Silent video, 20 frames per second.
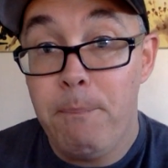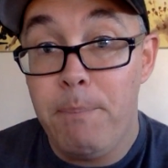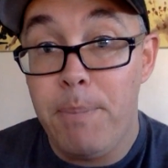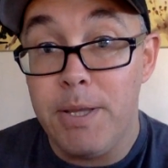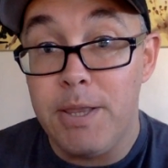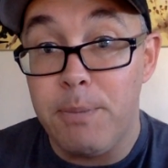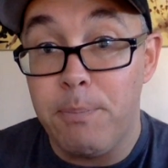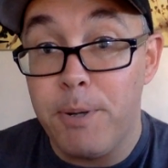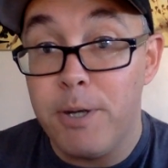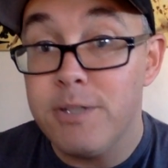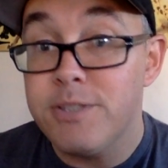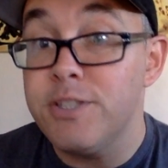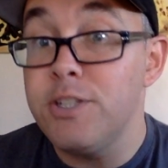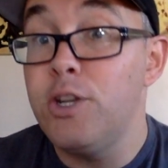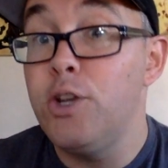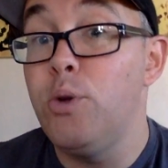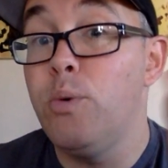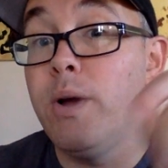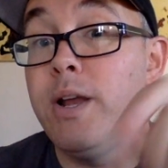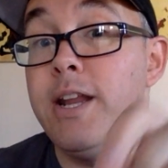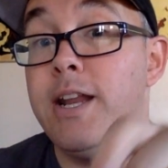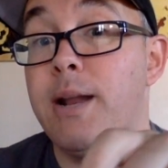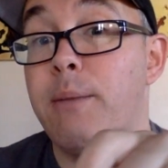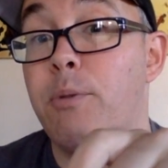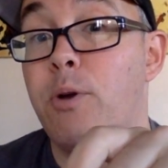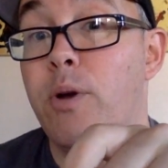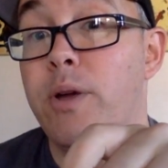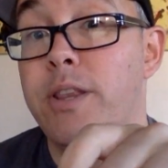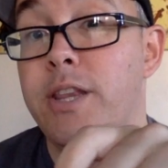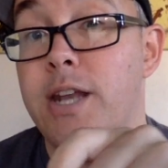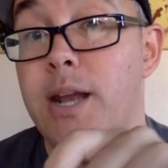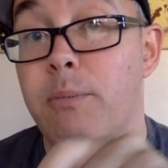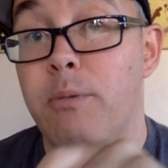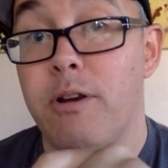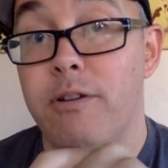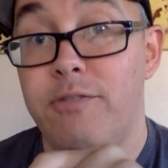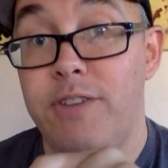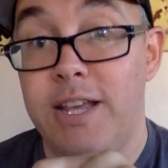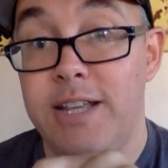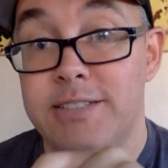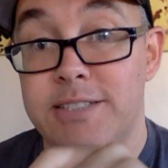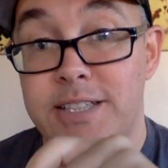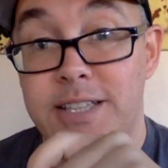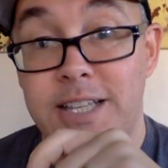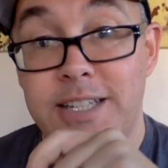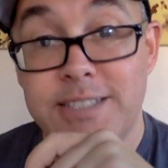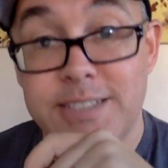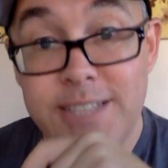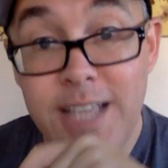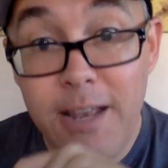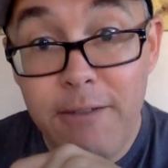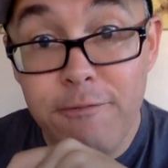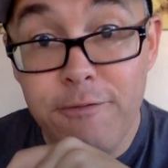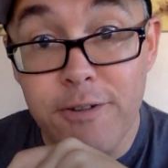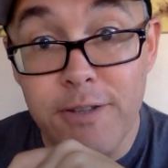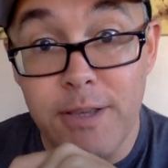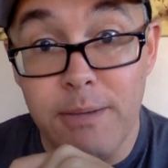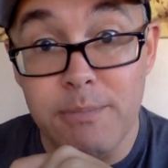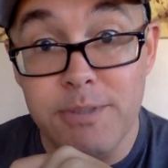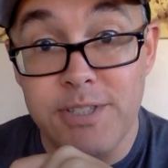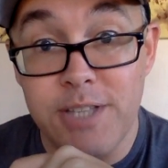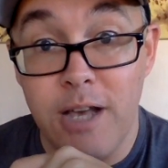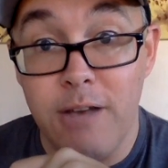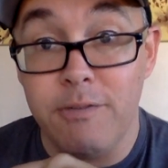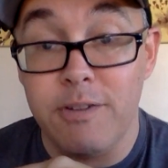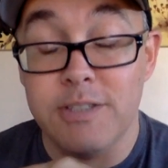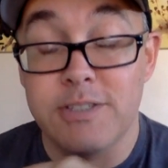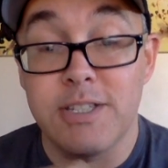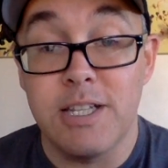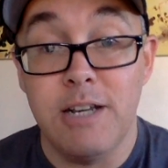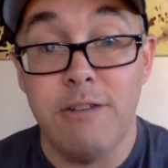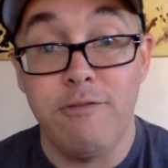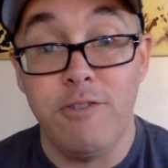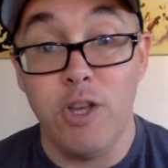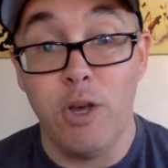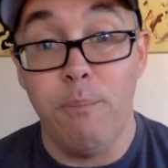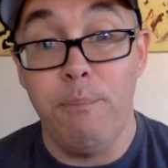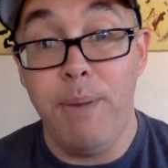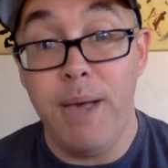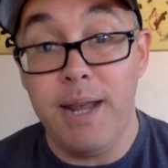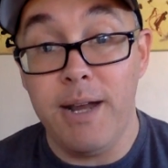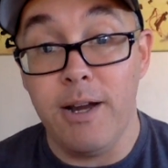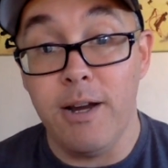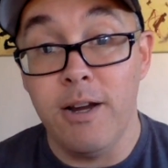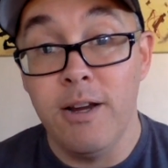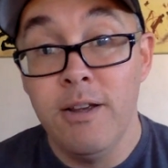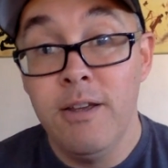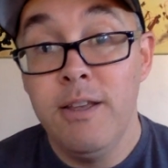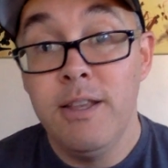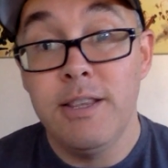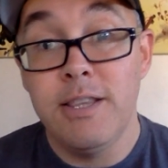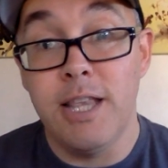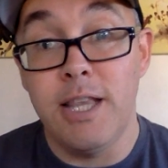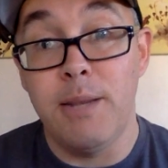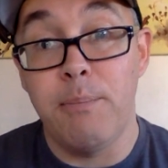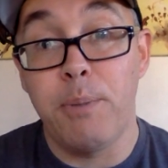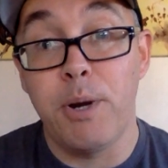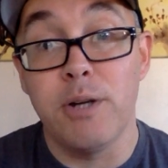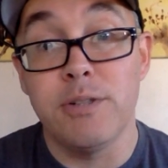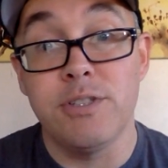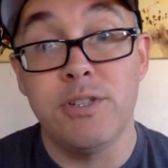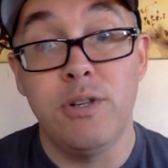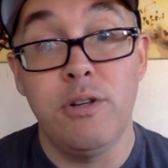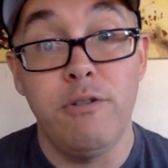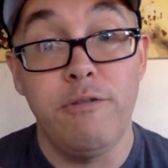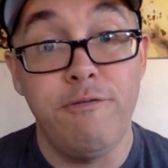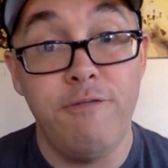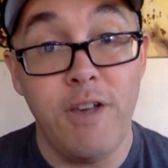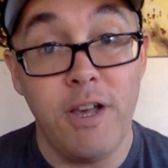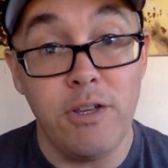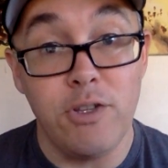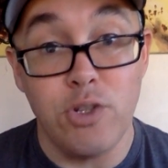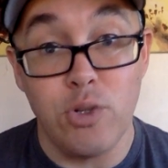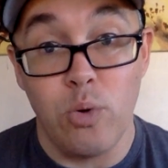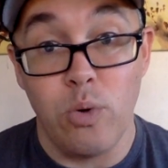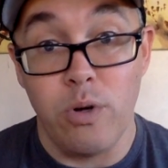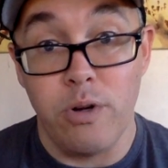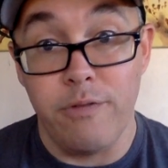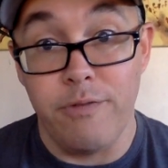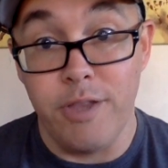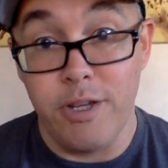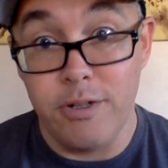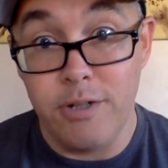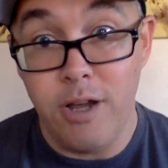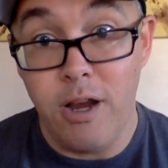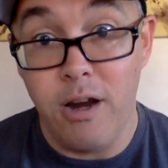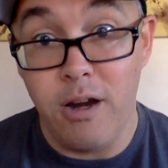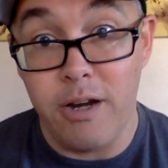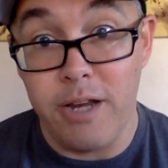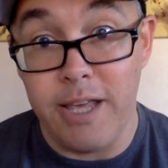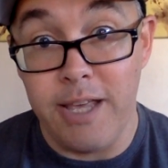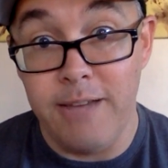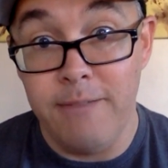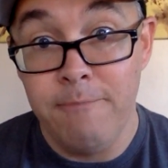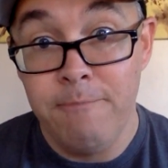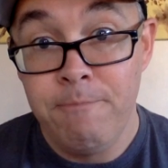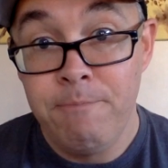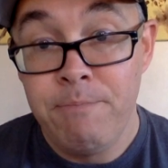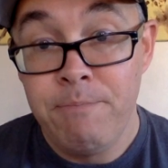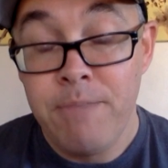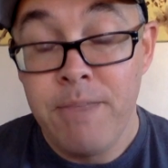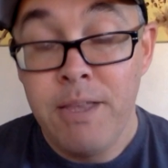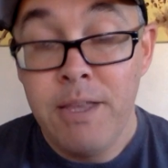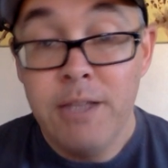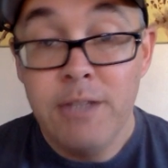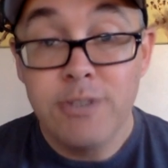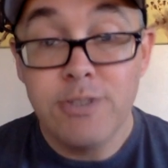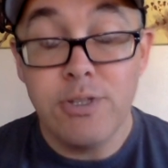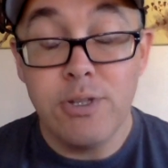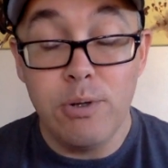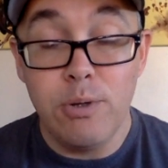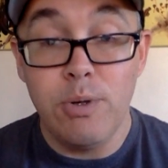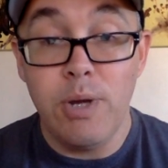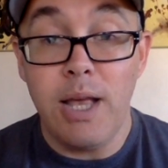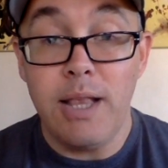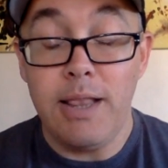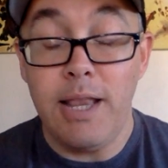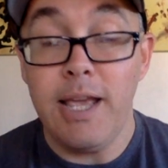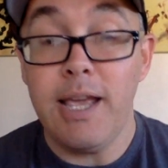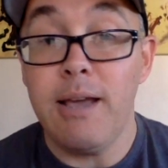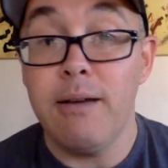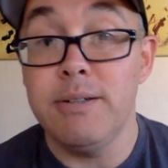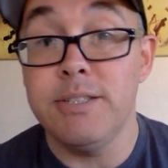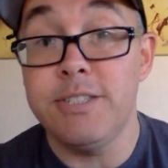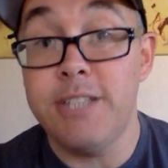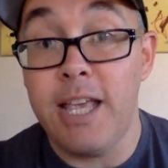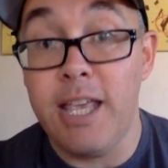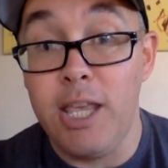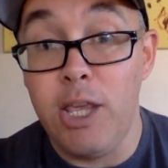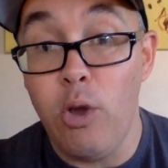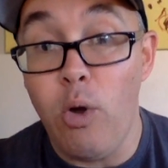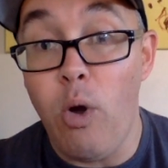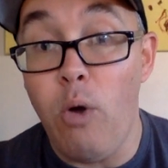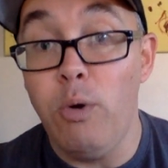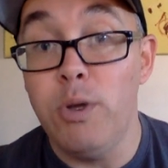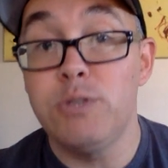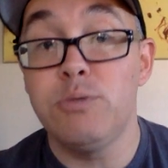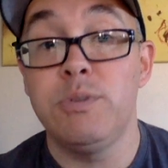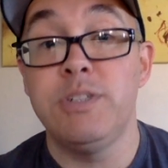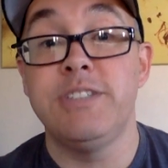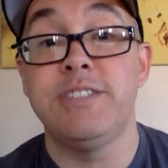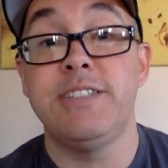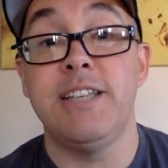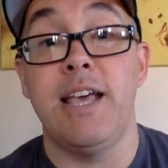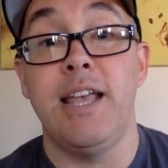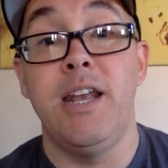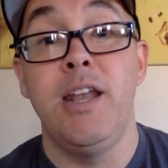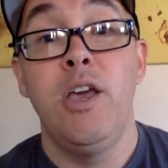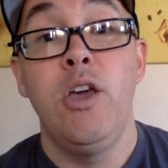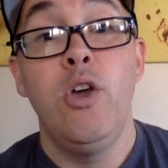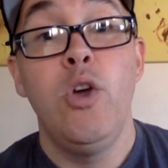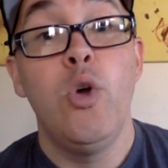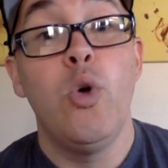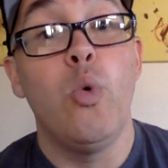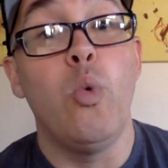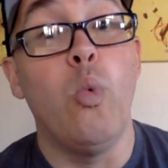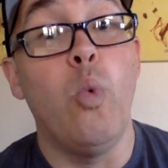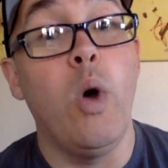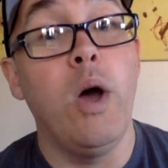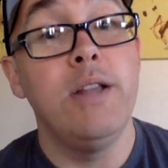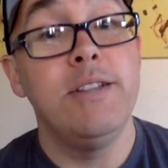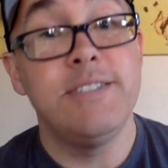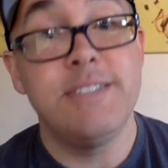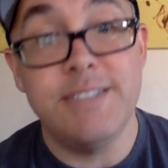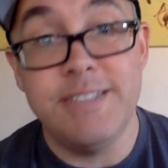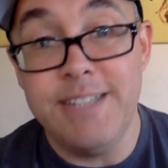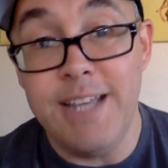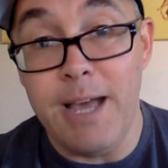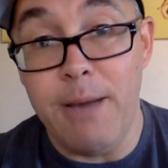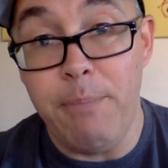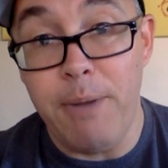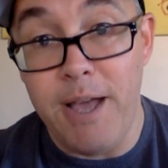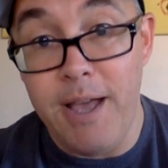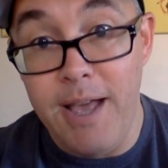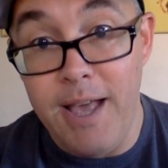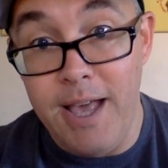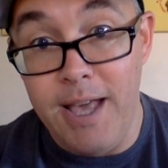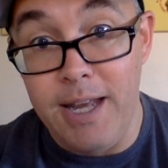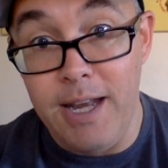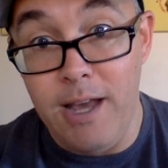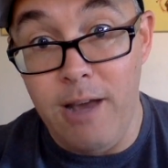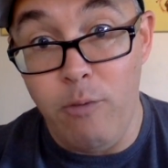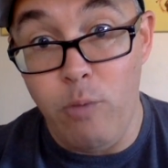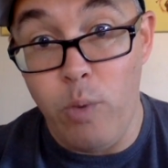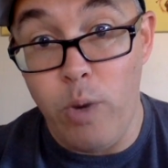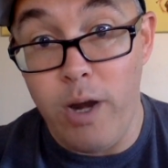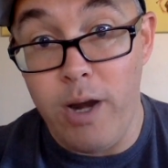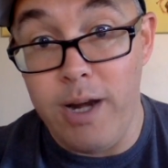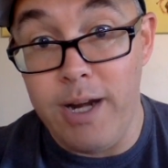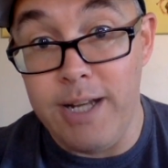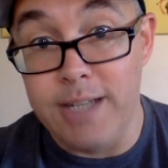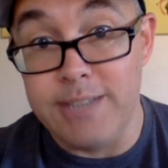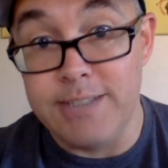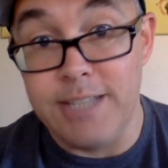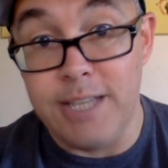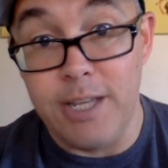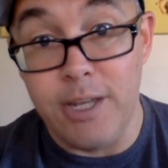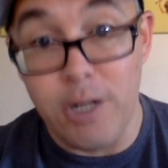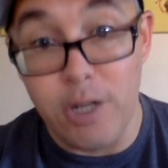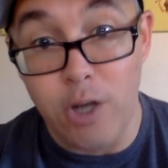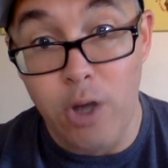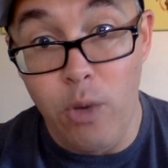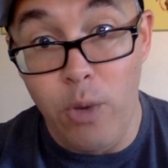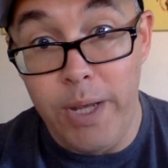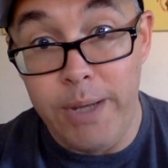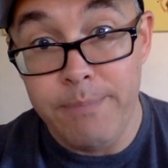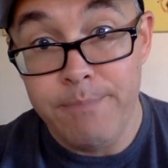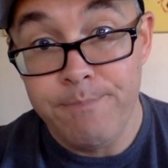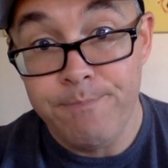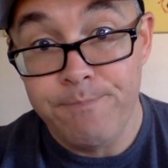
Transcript: but the person who ended up going the number of days that they set for themselves is going to feel better than the person who fell short of their target. So, like I was saying, you always want to set one step ahead of where it is that you're going.